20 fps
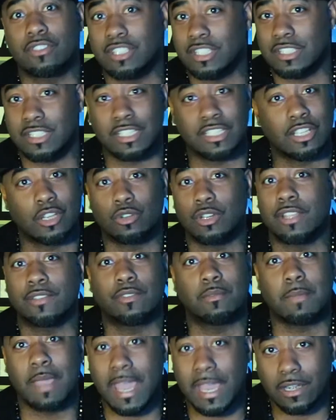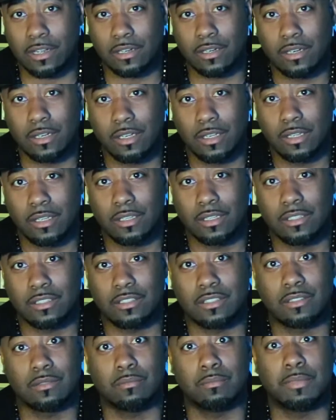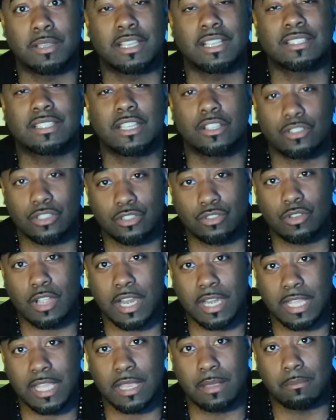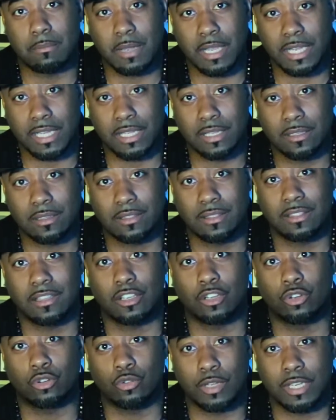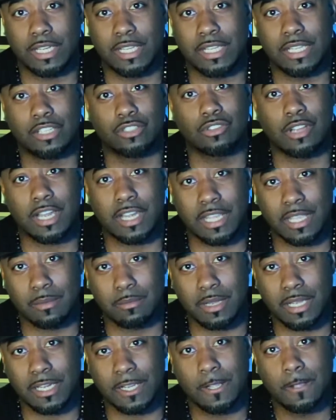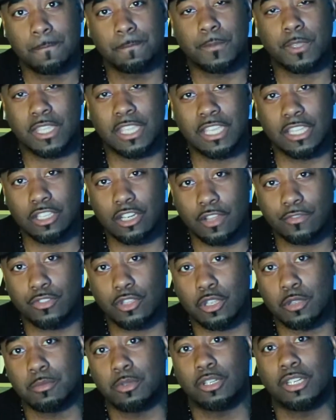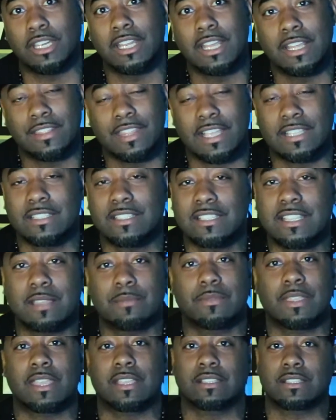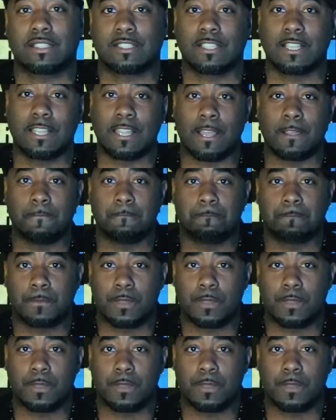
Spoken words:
Just it don't even matter because they're just trying to get money. They're greedy and trying to get money. They're killing off their community. That's the same thing as a sellout.